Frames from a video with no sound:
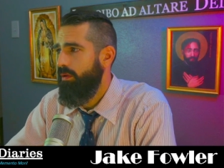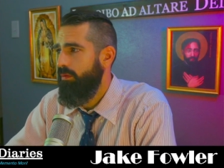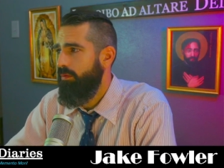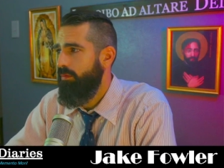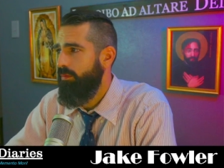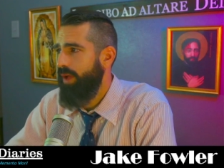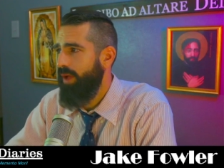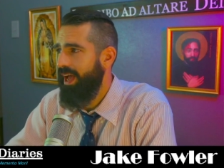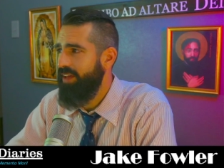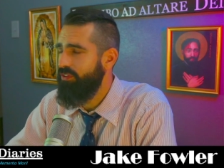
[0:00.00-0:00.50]

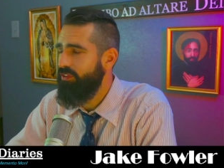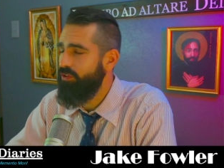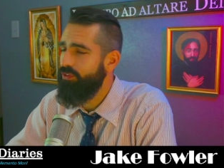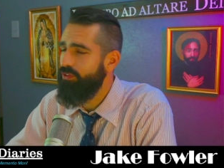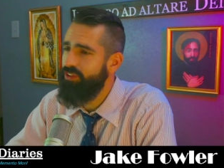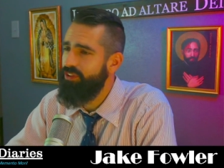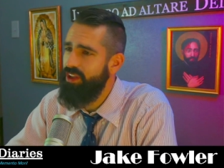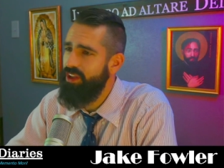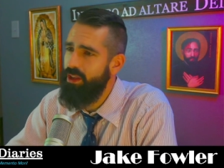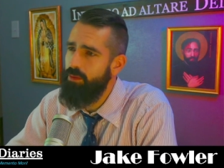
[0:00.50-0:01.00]
Basil
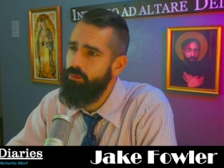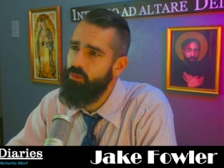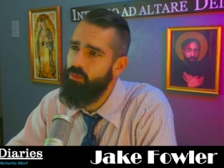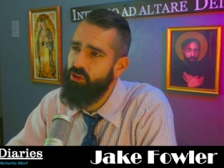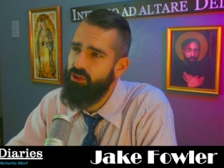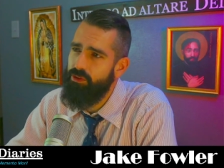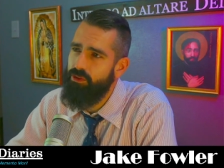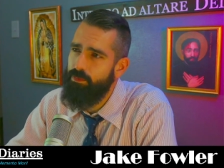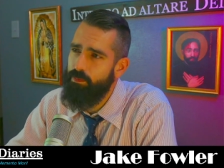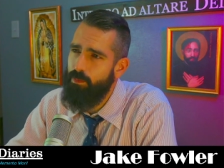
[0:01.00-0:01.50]

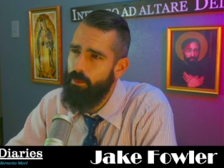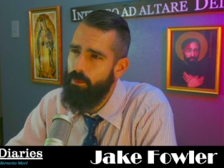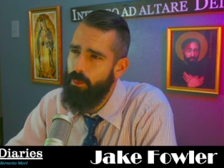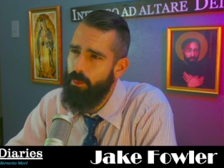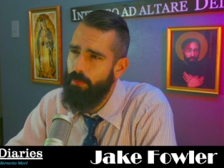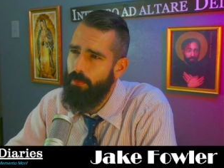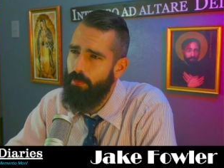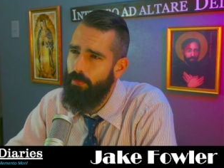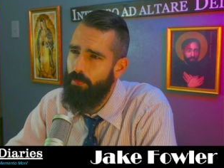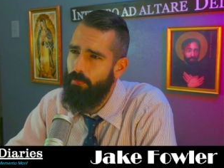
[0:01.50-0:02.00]
seems
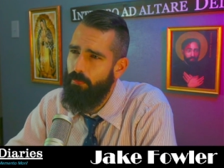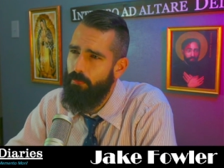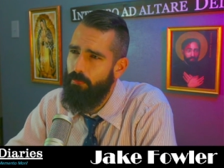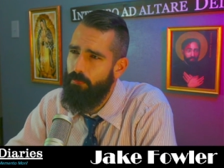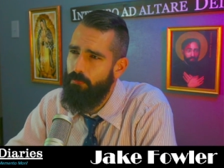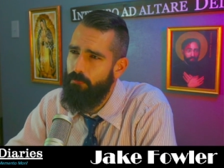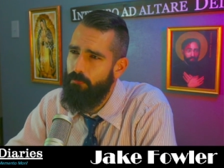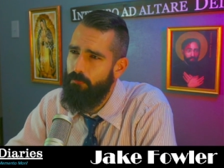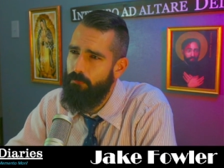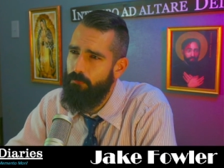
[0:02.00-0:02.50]

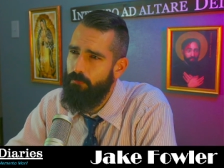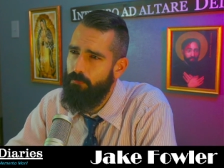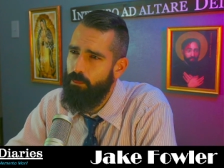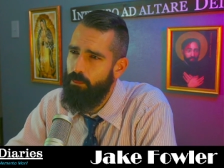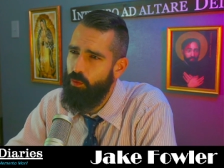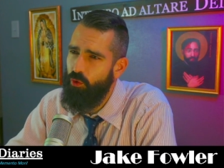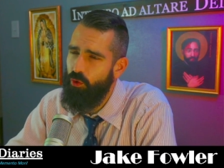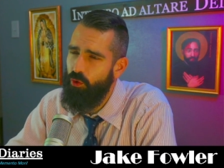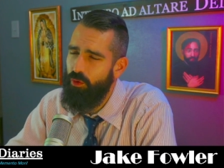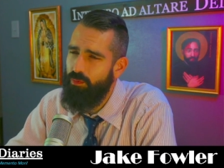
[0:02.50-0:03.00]

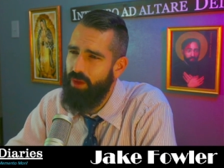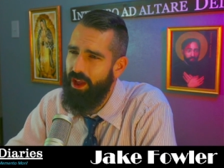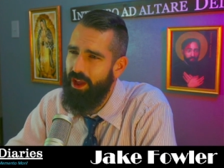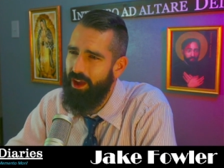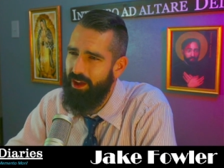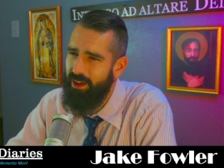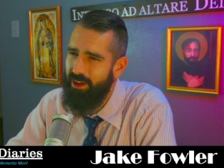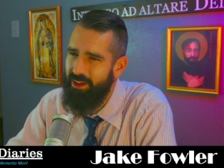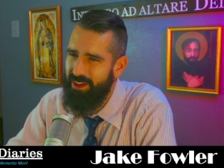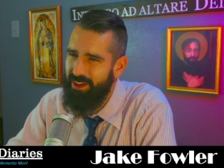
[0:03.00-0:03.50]
to.
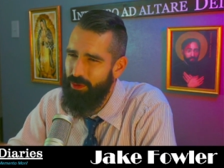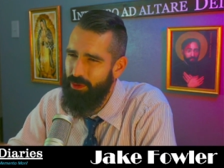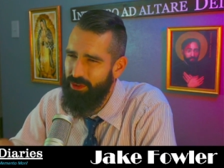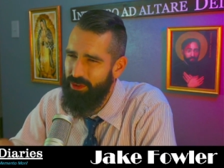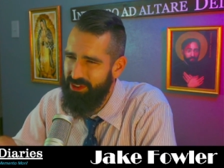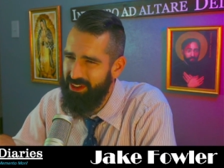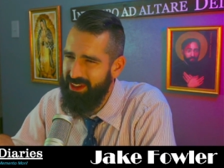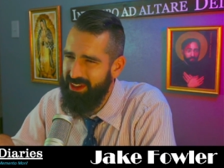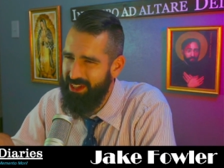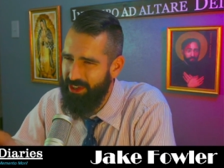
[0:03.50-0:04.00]
Uh, he was
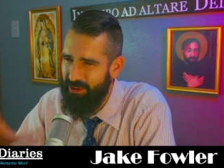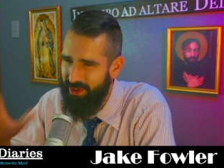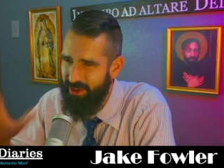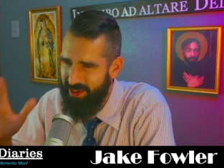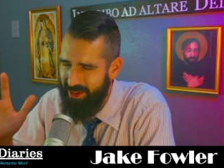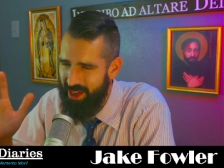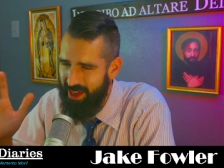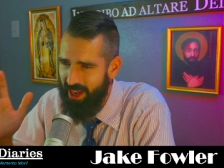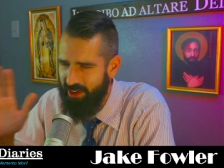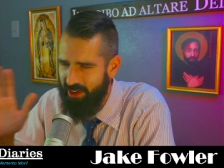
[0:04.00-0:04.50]
illiterate,
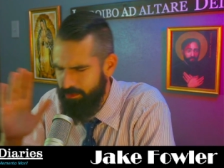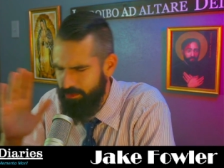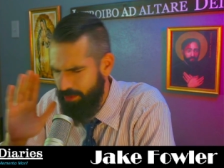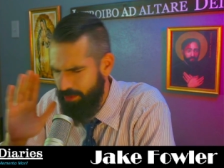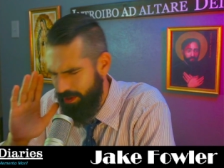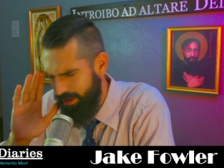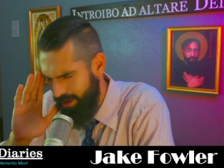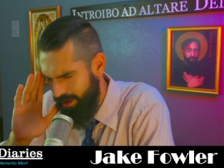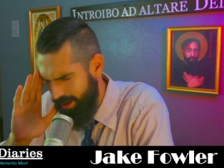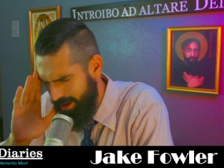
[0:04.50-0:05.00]
yes,
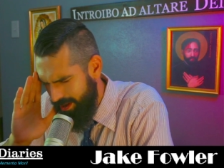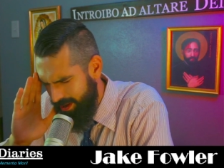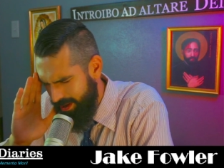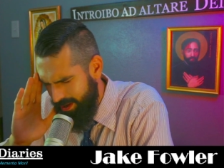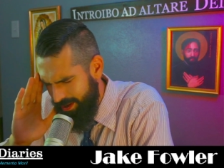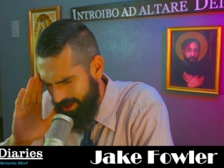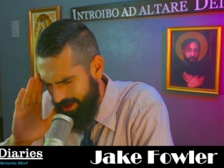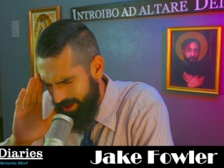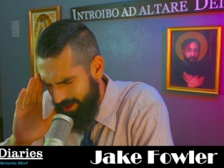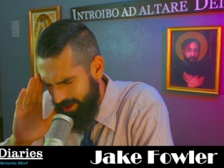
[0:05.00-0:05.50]
but
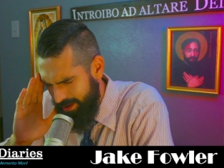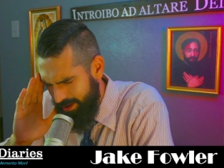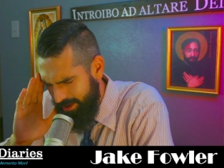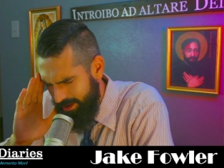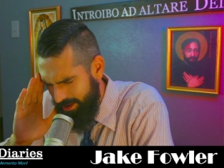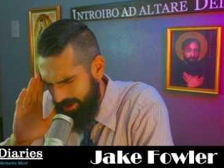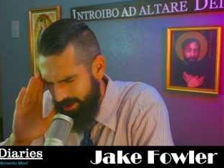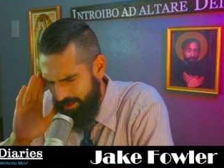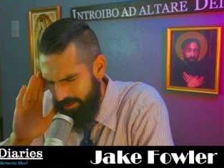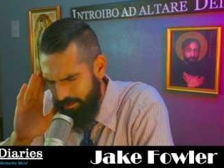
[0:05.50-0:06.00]

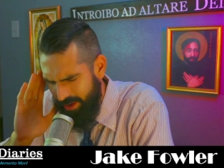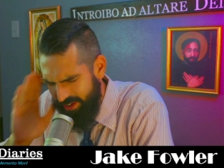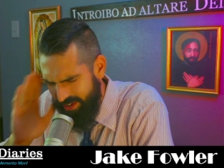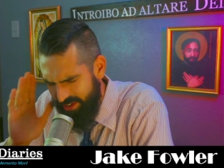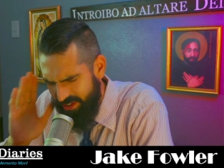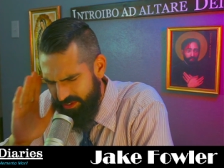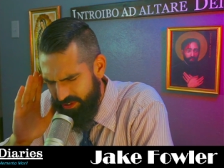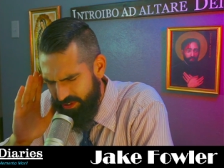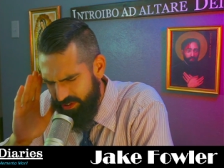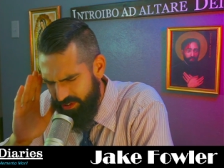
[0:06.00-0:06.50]
he must
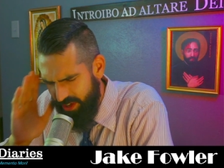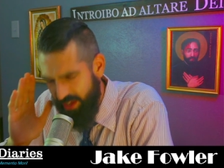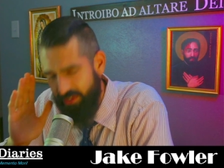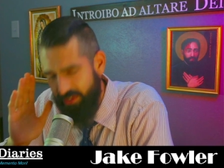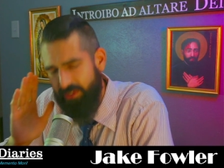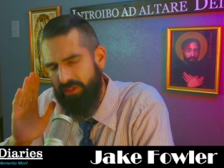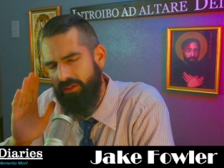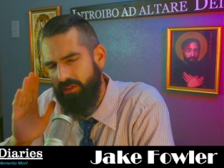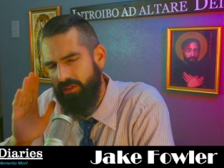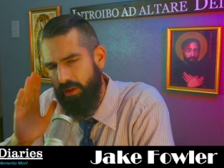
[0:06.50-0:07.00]
have
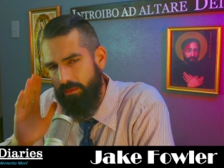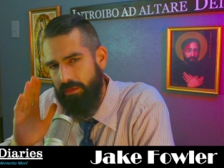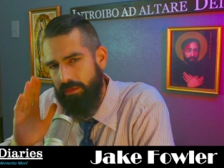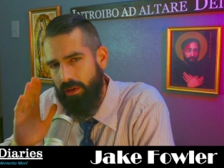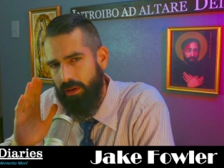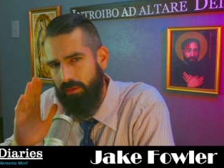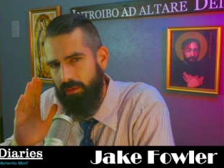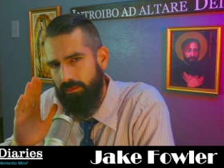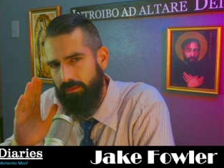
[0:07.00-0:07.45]
sensed something.